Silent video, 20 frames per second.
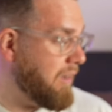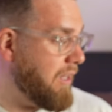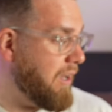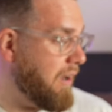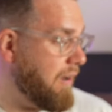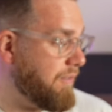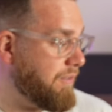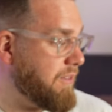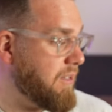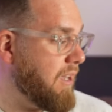
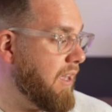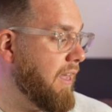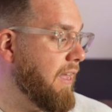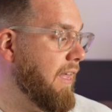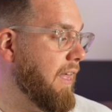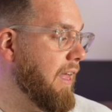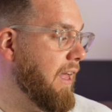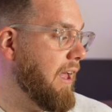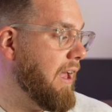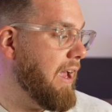lift
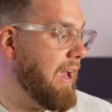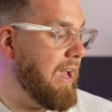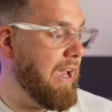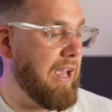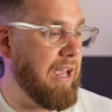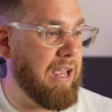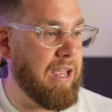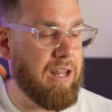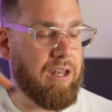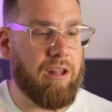
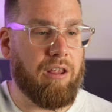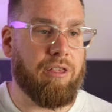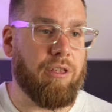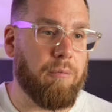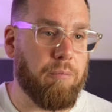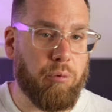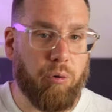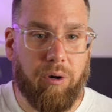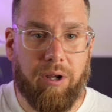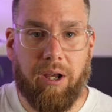in
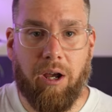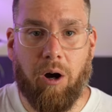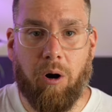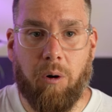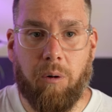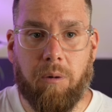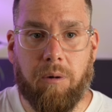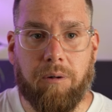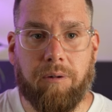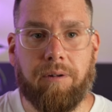the
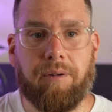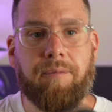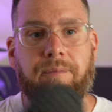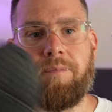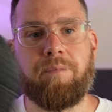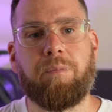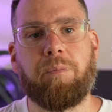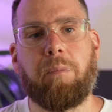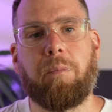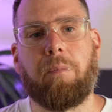Prio,
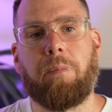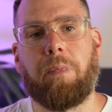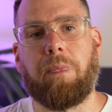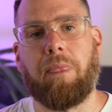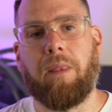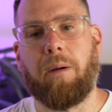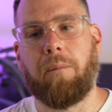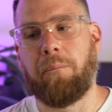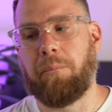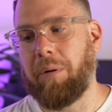
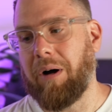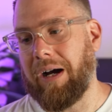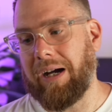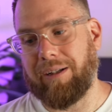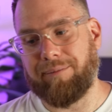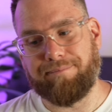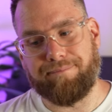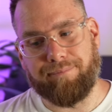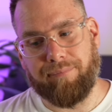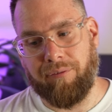
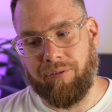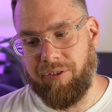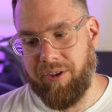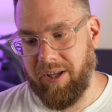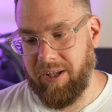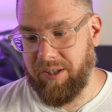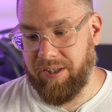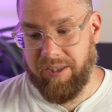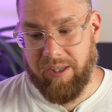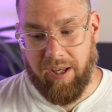but
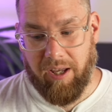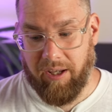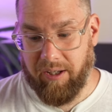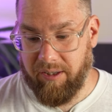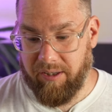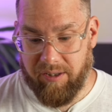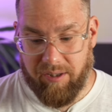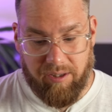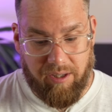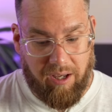these
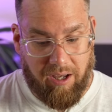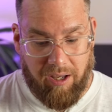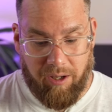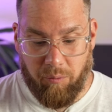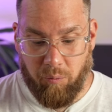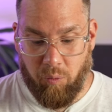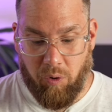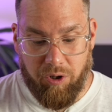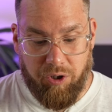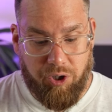things,
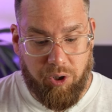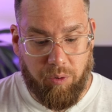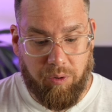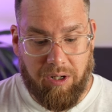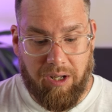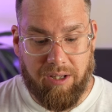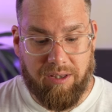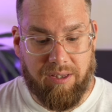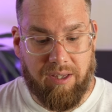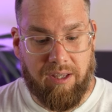once you
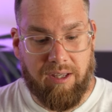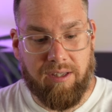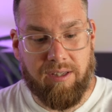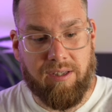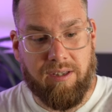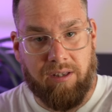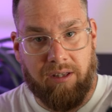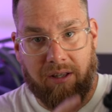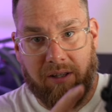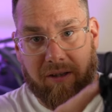get
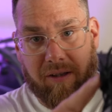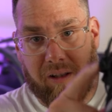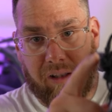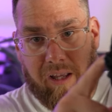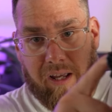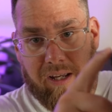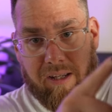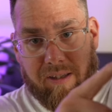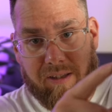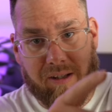this
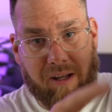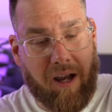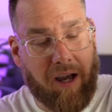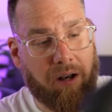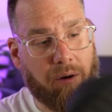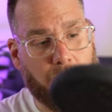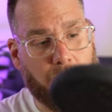lace kind